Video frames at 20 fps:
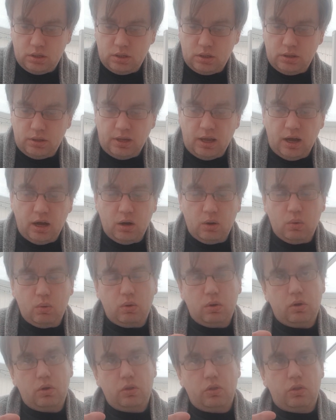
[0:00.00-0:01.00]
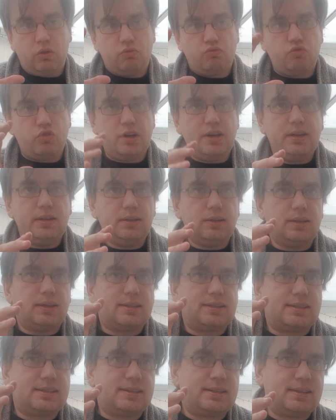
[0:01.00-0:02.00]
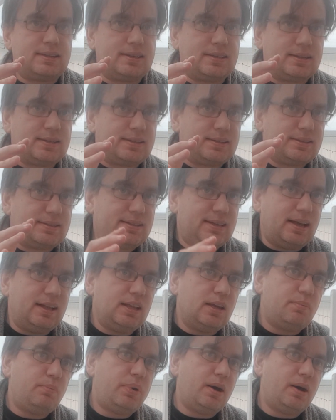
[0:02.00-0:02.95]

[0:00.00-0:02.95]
Now, the real stellar